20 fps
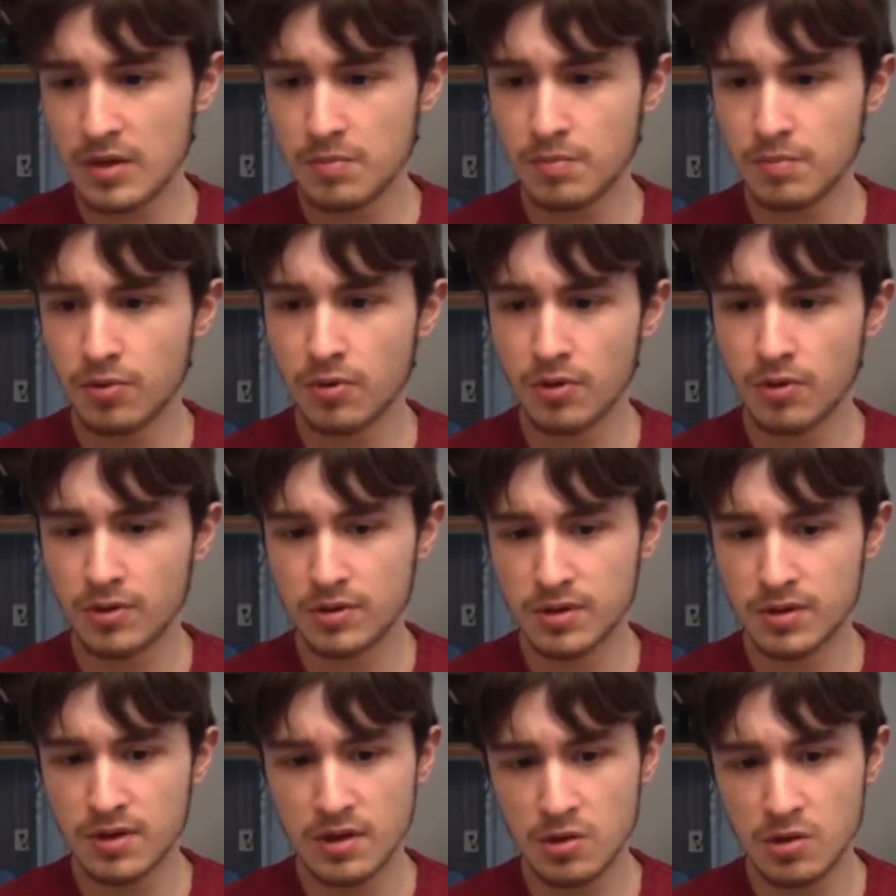
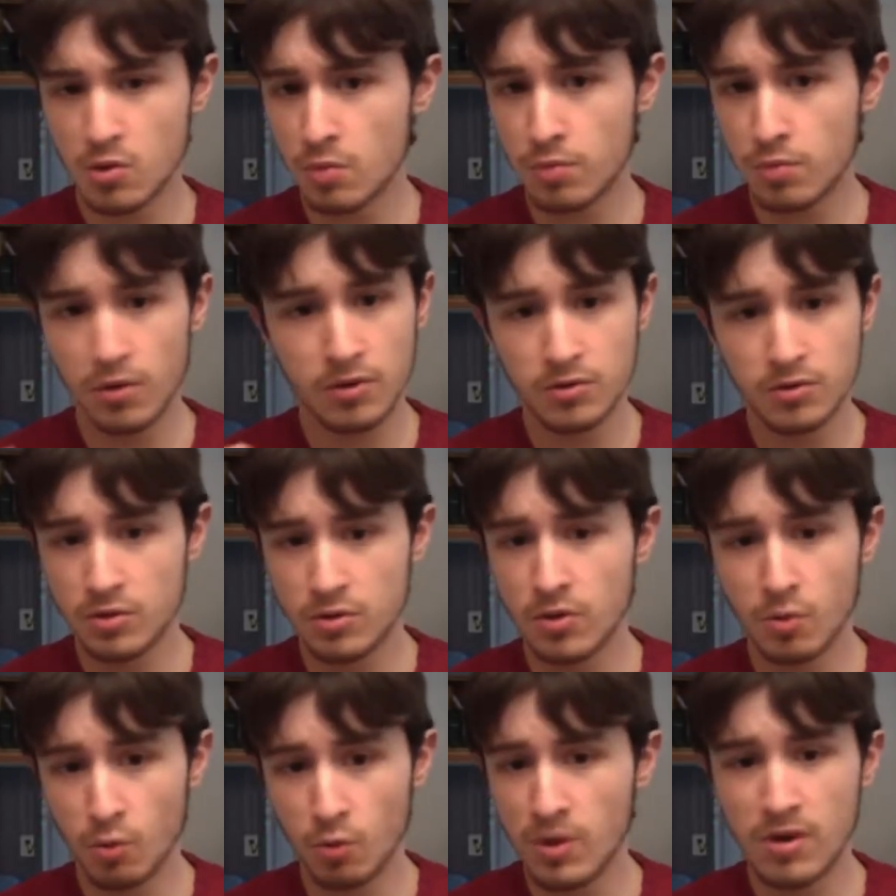inputs that you would put
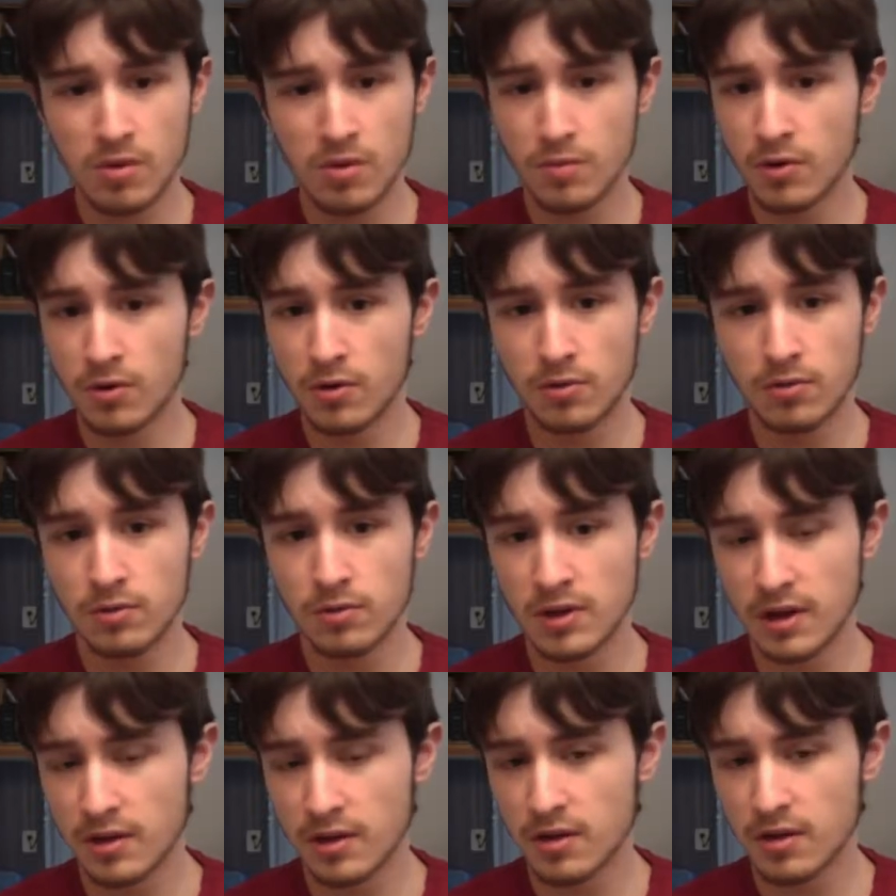into your Wii
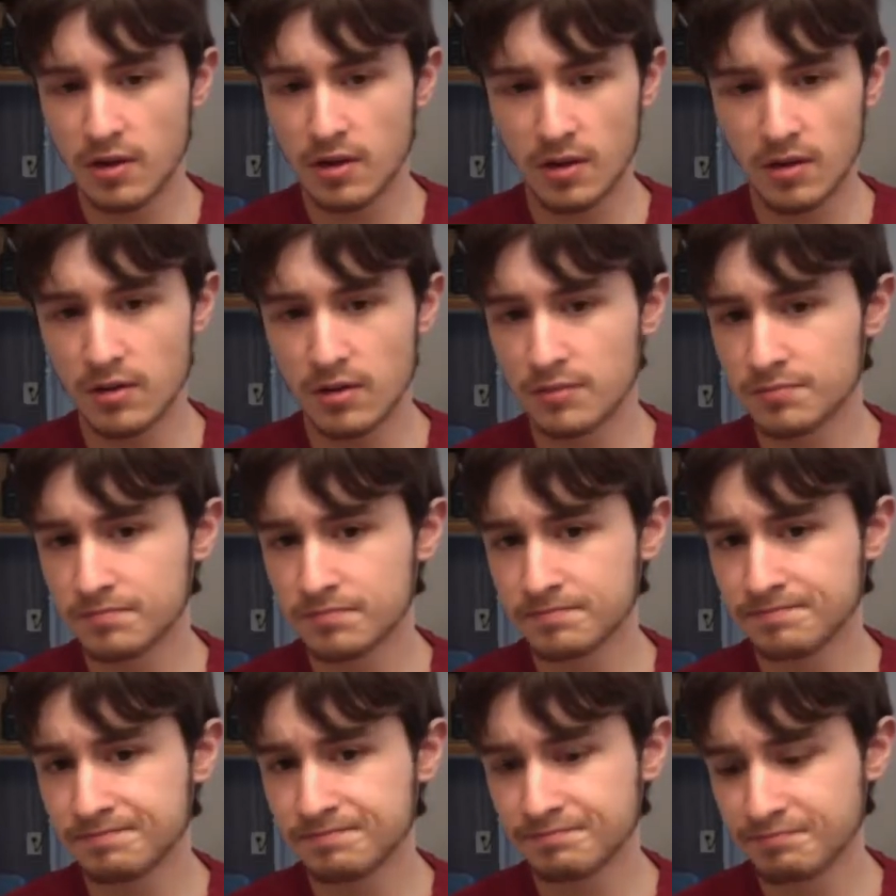remote, like a
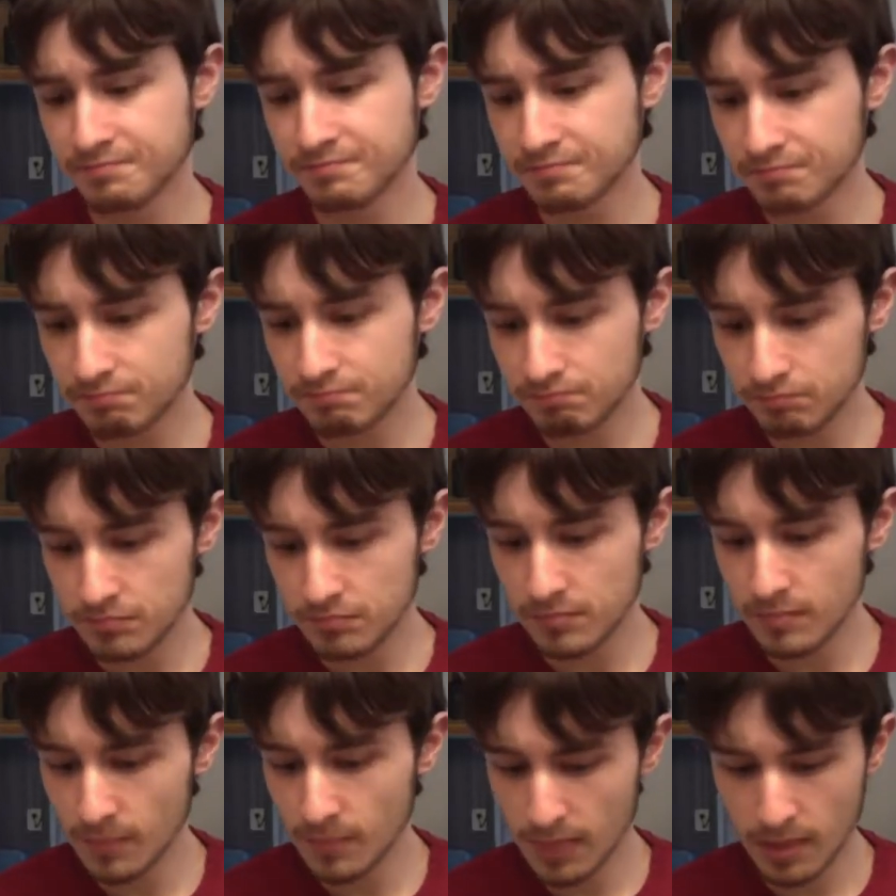
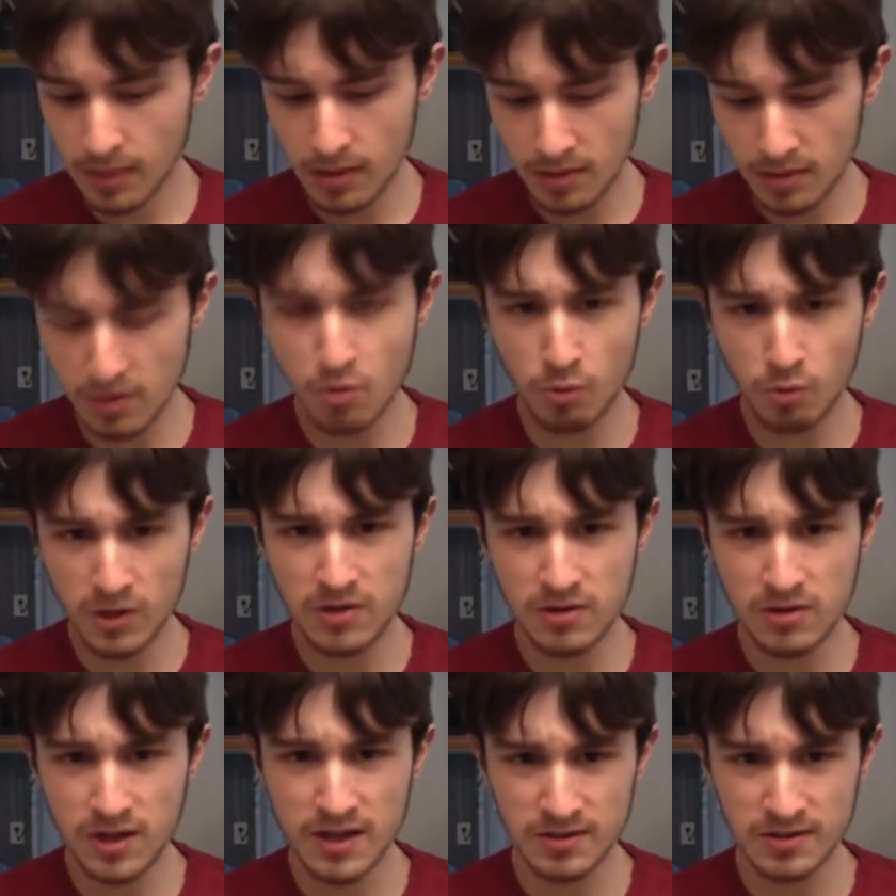
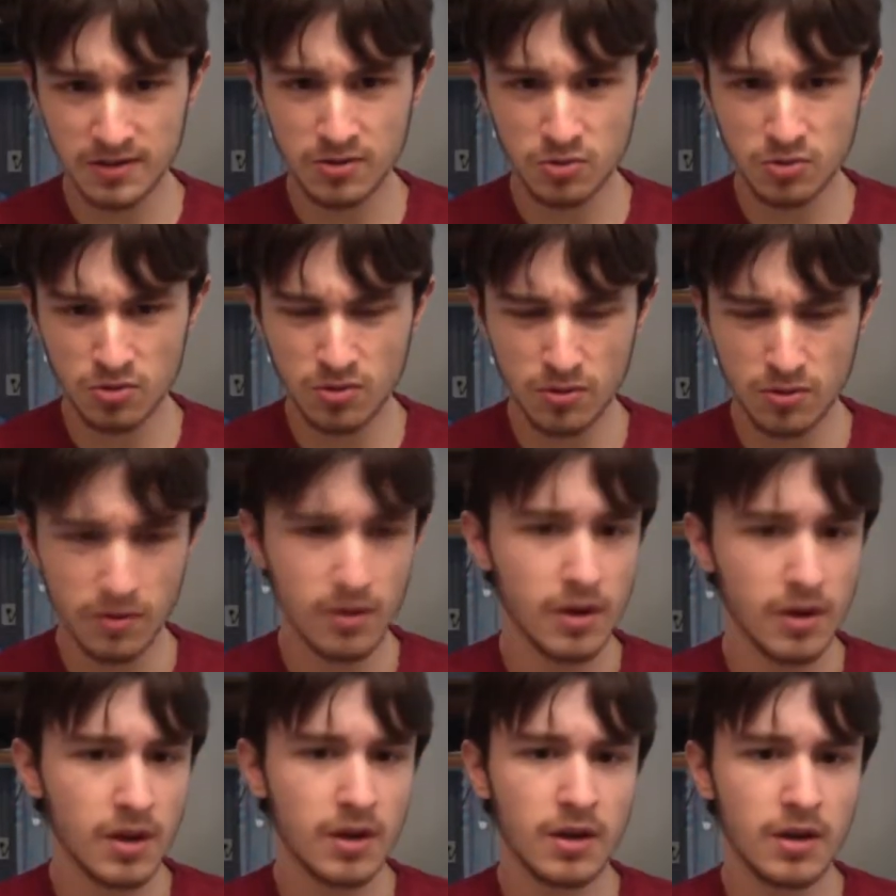Wii Classic
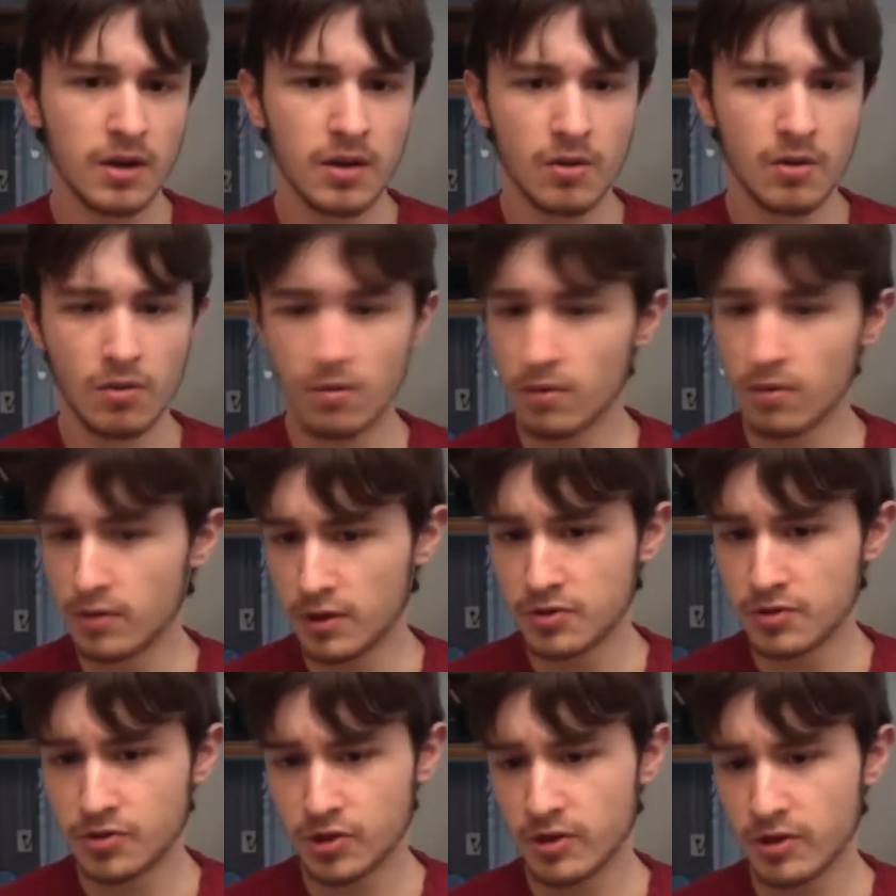controller or a
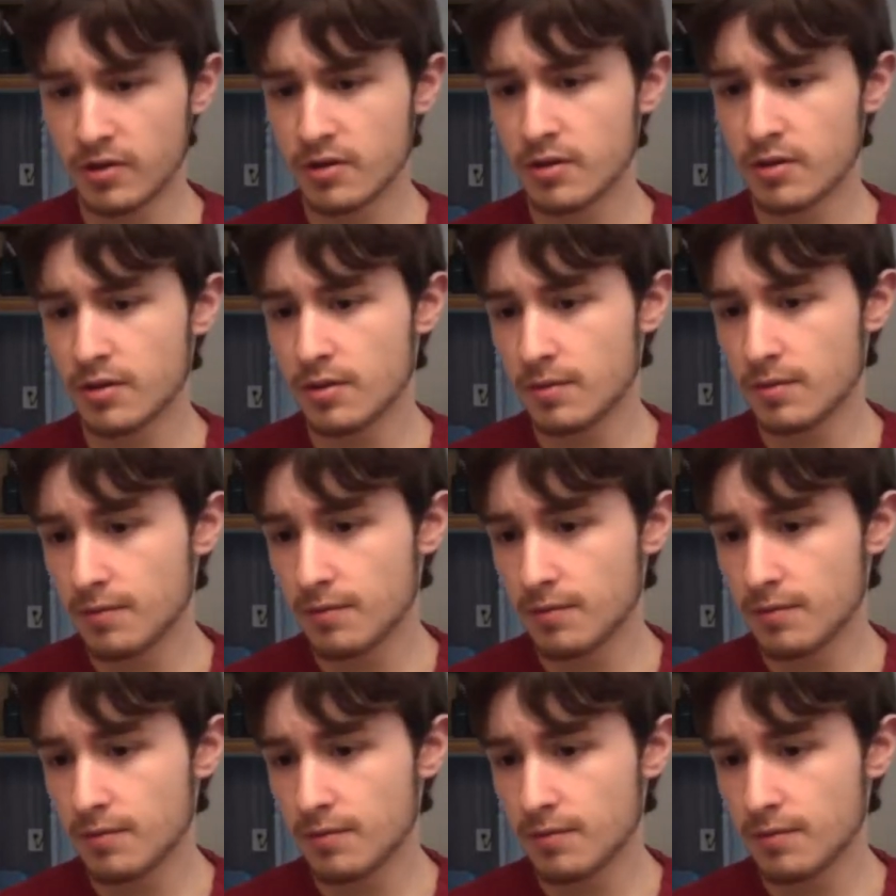nunchuck.